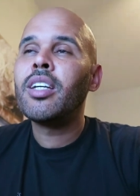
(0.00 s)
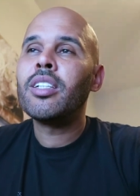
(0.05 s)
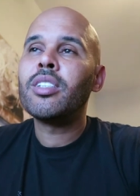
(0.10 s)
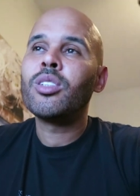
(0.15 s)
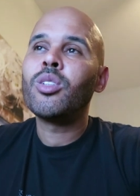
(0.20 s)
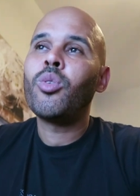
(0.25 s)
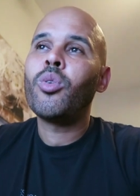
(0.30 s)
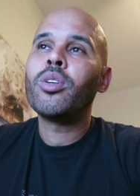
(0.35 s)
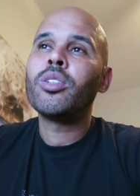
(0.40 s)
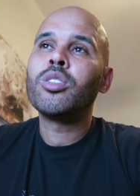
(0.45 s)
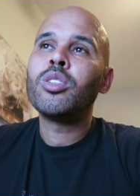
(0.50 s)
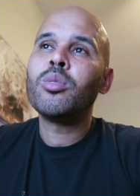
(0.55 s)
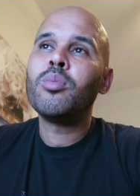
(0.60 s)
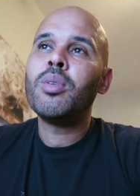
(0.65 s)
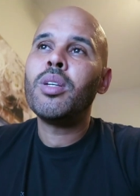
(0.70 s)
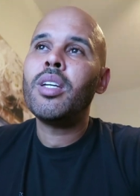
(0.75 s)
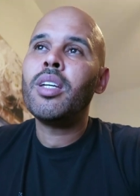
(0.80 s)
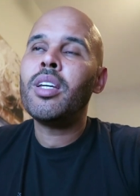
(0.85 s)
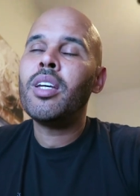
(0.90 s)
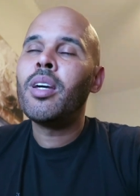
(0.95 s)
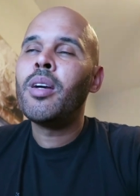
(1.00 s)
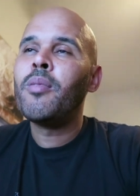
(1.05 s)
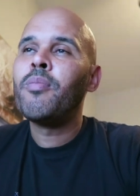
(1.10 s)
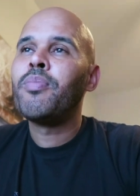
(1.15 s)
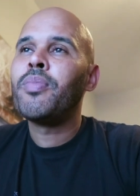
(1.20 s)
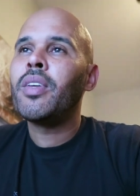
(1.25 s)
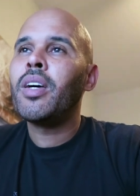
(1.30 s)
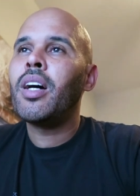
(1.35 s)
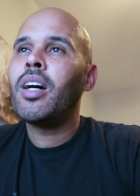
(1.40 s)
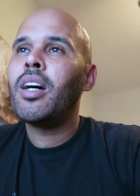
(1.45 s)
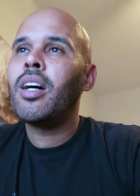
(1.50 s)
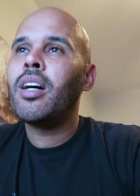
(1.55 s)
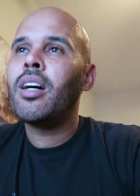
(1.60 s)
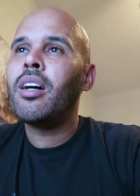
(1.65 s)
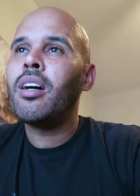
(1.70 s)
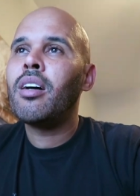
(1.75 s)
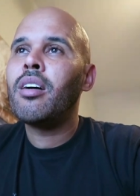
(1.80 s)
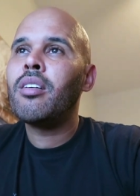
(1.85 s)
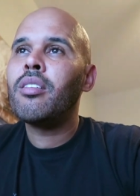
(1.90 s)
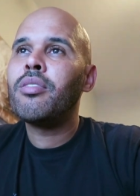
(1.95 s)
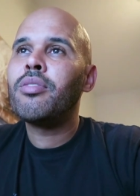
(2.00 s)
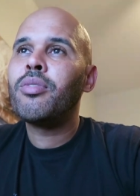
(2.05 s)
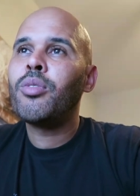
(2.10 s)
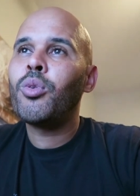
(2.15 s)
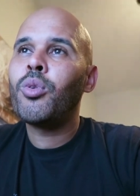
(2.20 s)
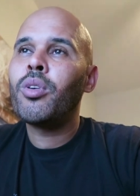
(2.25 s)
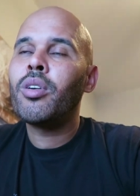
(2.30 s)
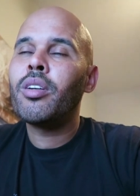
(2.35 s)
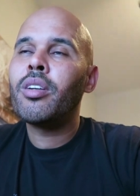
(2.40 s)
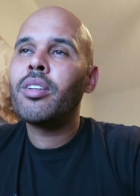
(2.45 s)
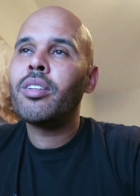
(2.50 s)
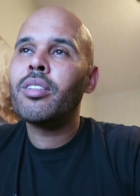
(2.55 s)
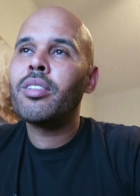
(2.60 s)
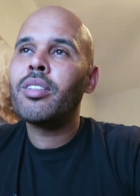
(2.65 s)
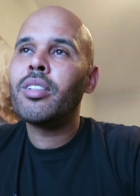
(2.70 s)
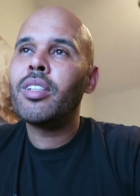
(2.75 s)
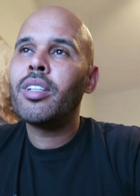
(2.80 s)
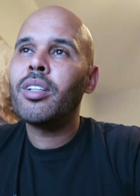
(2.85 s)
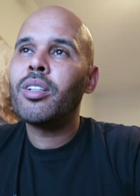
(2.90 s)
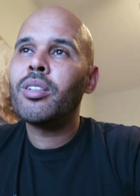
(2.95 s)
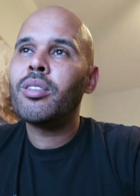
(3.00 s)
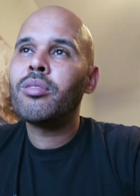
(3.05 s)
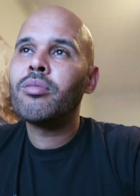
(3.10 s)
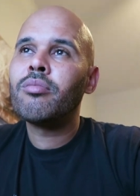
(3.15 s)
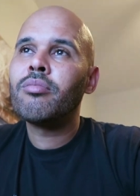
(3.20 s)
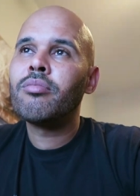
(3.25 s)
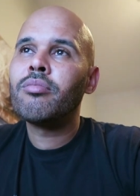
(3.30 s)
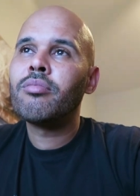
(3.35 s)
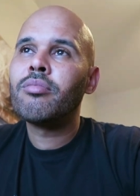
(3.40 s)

is going to be uh, for, you know,